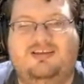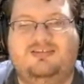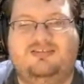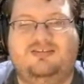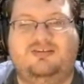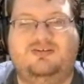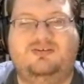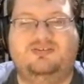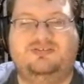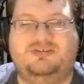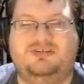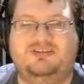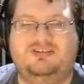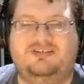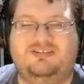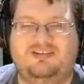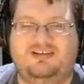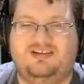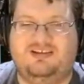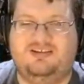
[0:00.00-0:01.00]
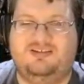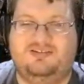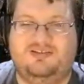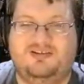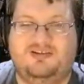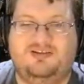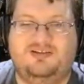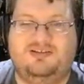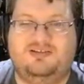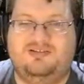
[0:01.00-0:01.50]
So she's like,
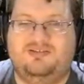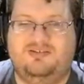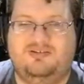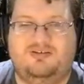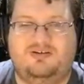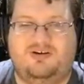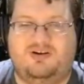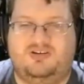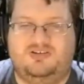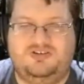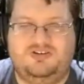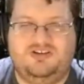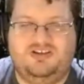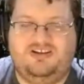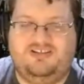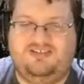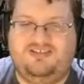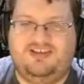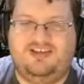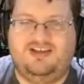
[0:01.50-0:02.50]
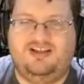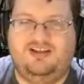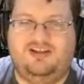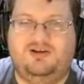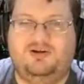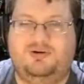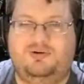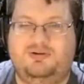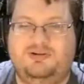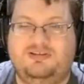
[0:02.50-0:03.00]
"Aren't you going to say
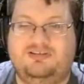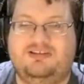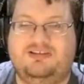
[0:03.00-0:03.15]
hello?"